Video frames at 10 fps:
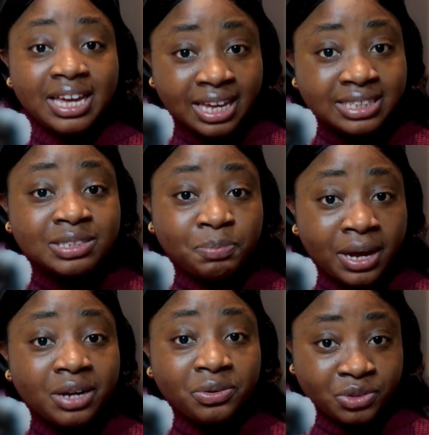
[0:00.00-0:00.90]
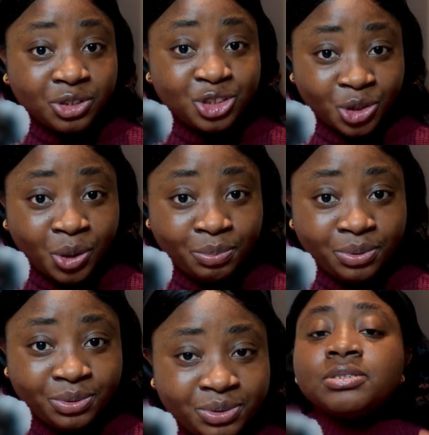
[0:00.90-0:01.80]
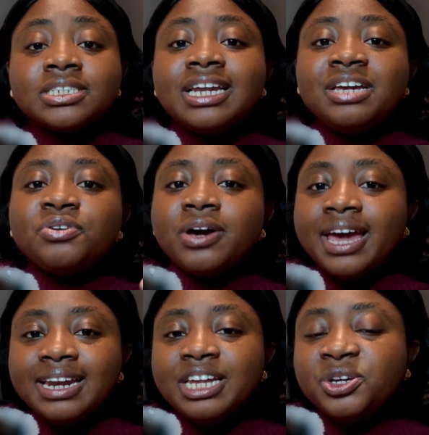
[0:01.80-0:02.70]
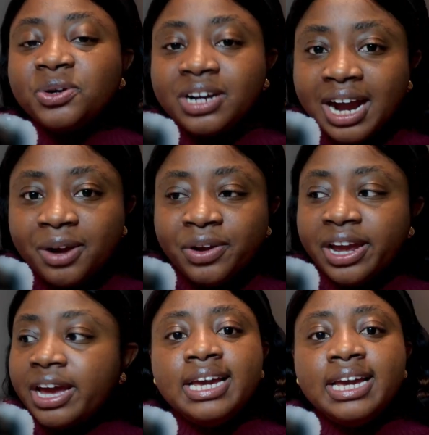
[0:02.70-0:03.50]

It's part of the job. Especially if you're early in your career,